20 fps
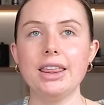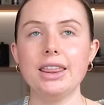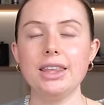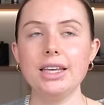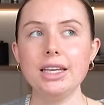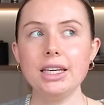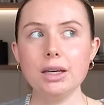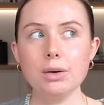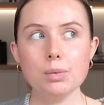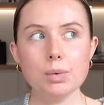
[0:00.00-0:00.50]
I
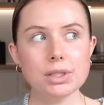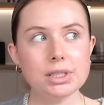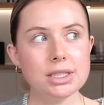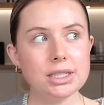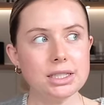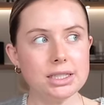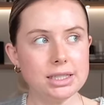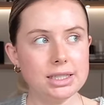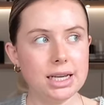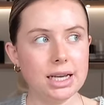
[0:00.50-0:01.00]
think think it
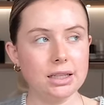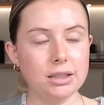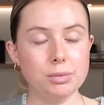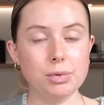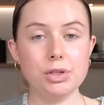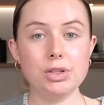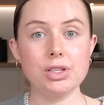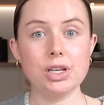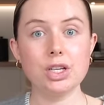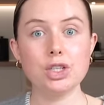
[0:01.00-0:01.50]
wasn't until
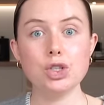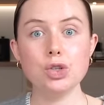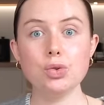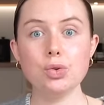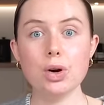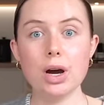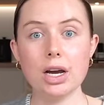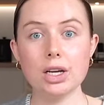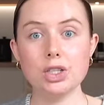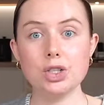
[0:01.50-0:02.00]
because I
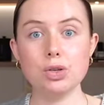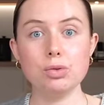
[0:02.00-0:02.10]
do I